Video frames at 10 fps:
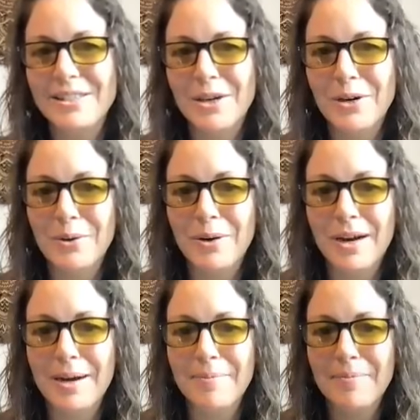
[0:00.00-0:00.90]
So
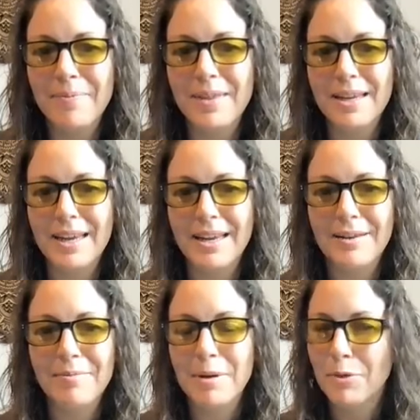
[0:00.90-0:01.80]
um, they
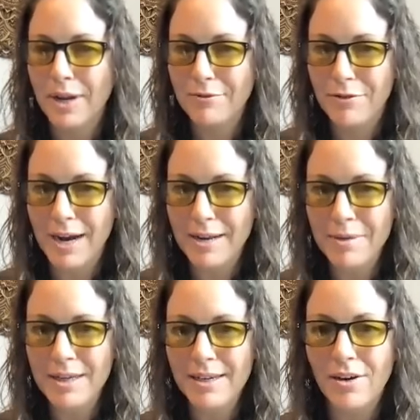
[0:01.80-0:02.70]
can people can find
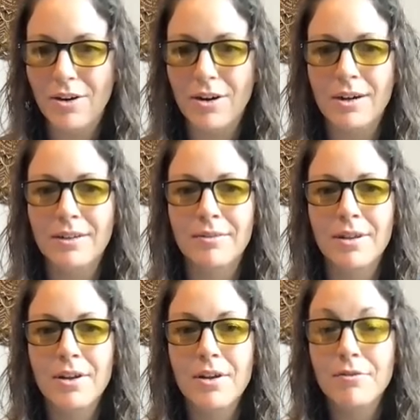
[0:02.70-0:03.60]
me on